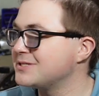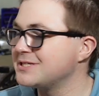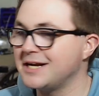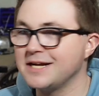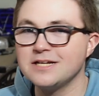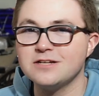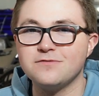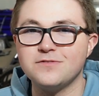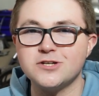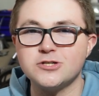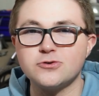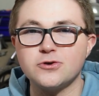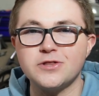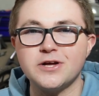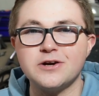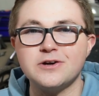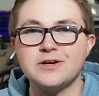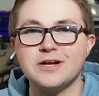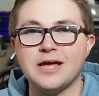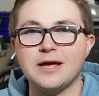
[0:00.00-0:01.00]
an individual
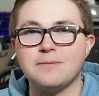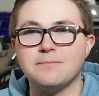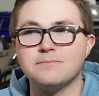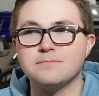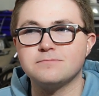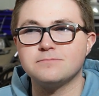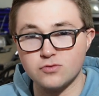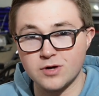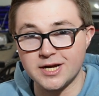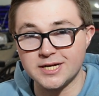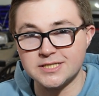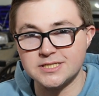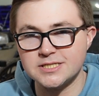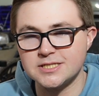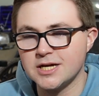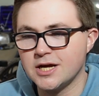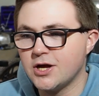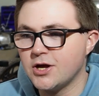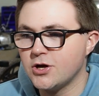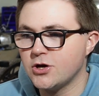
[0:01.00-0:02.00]
there named
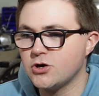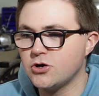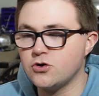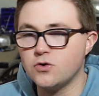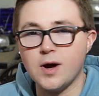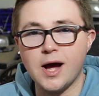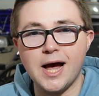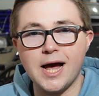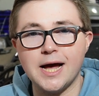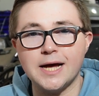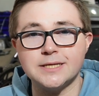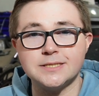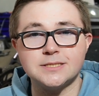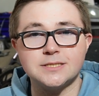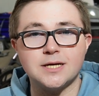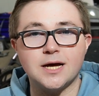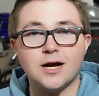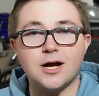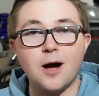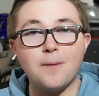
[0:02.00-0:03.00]
Chris who has
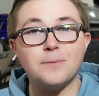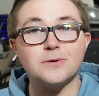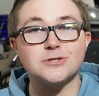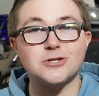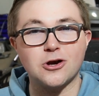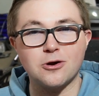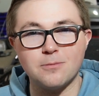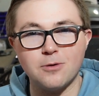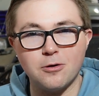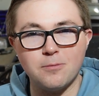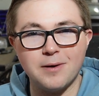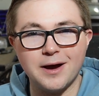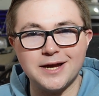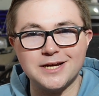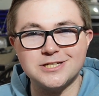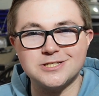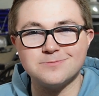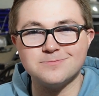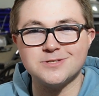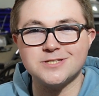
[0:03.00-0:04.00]
a couple turbo
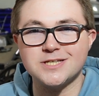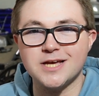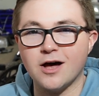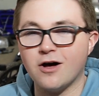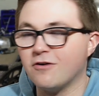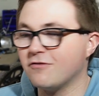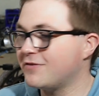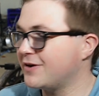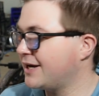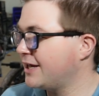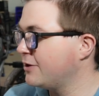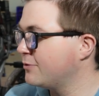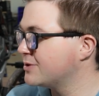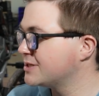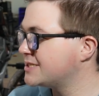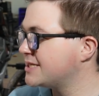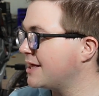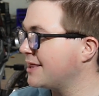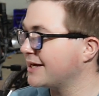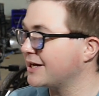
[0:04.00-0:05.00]
bikes himself, and he
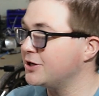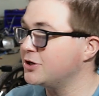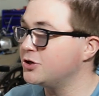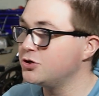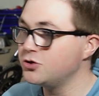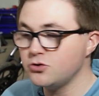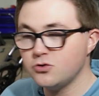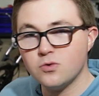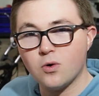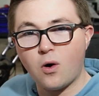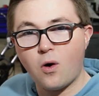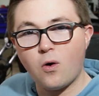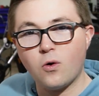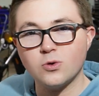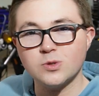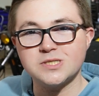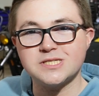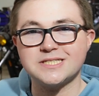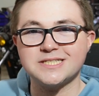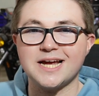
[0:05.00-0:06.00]
was selling a new
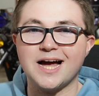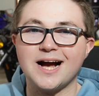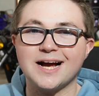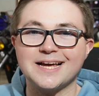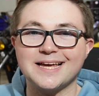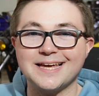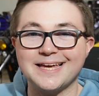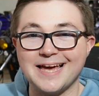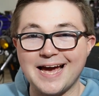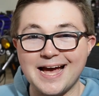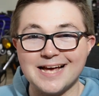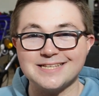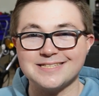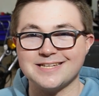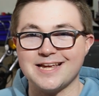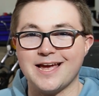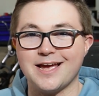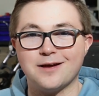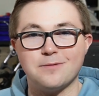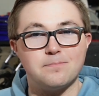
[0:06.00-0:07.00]
old stock gas
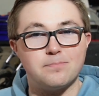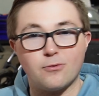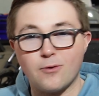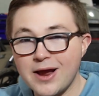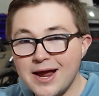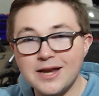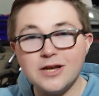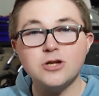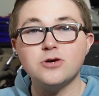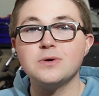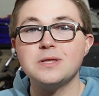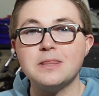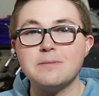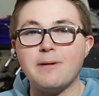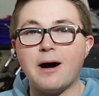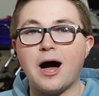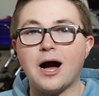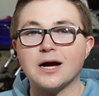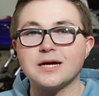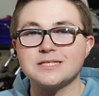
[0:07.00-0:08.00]
tank, brand new in the
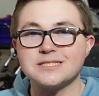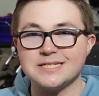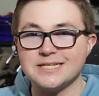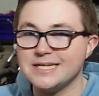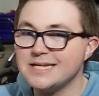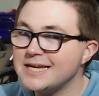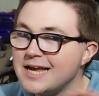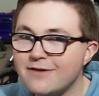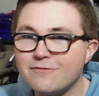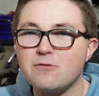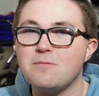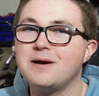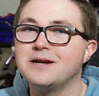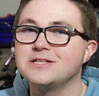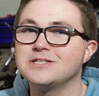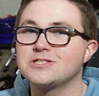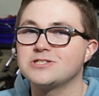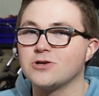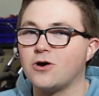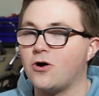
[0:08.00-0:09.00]
box, never been
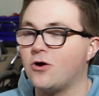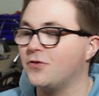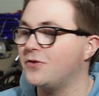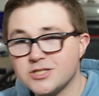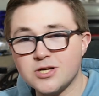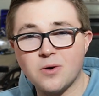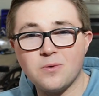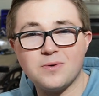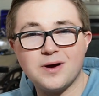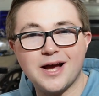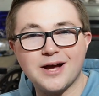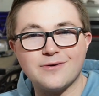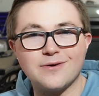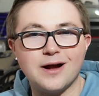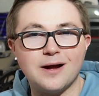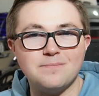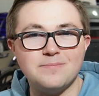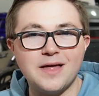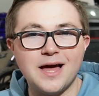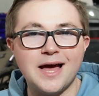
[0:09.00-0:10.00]
installed. So I
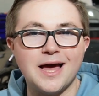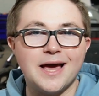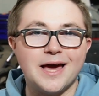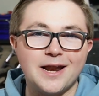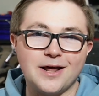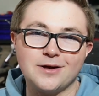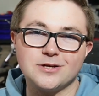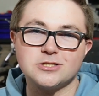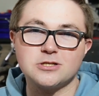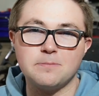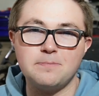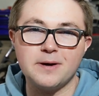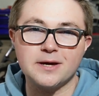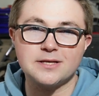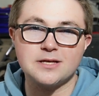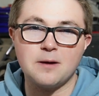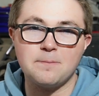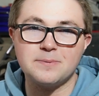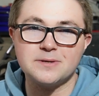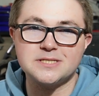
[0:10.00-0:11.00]
grabbed that, and I also
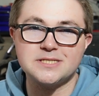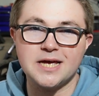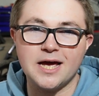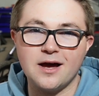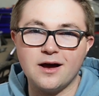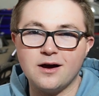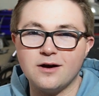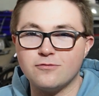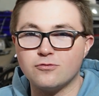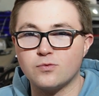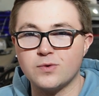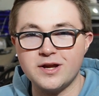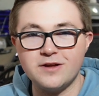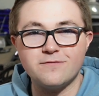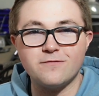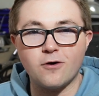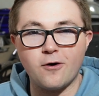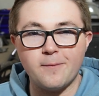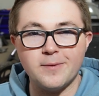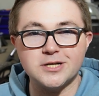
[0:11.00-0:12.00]
picked up a set of
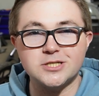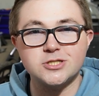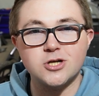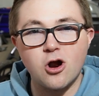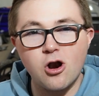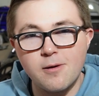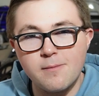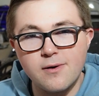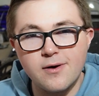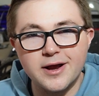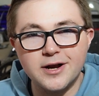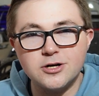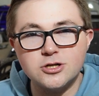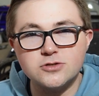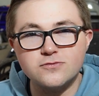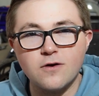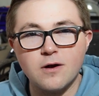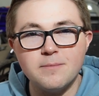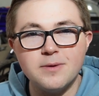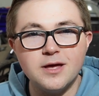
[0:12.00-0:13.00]
refurbished
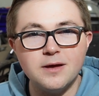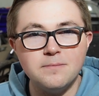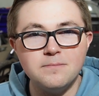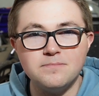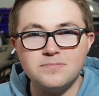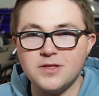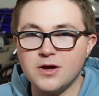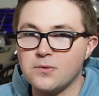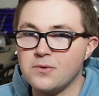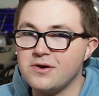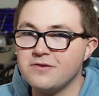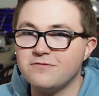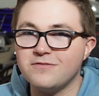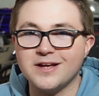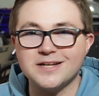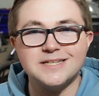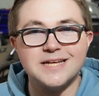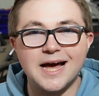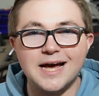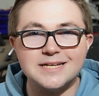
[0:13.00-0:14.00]
carburetors from him. They were in
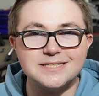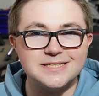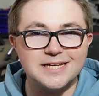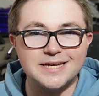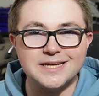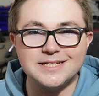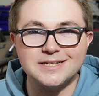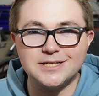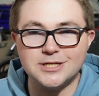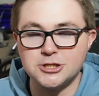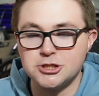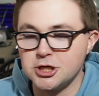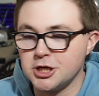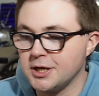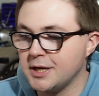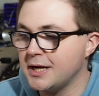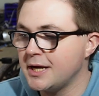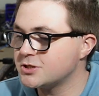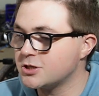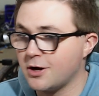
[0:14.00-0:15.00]
fantastic
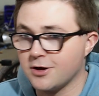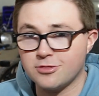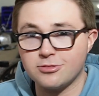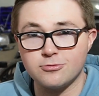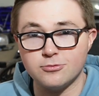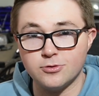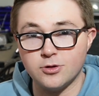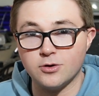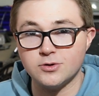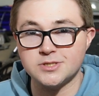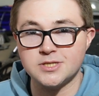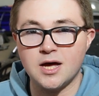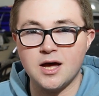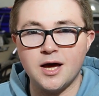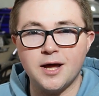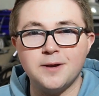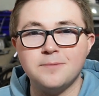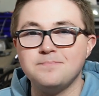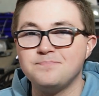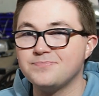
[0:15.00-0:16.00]
condition, so I threw those
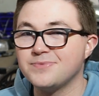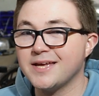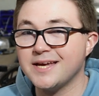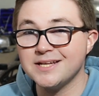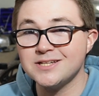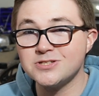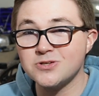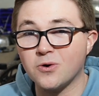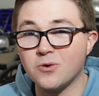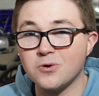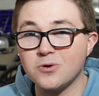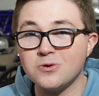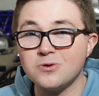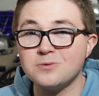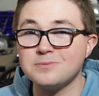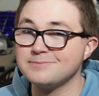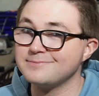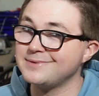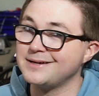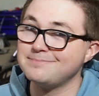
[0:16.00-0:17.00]
on. In
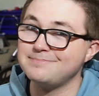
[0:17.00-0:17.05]
total, I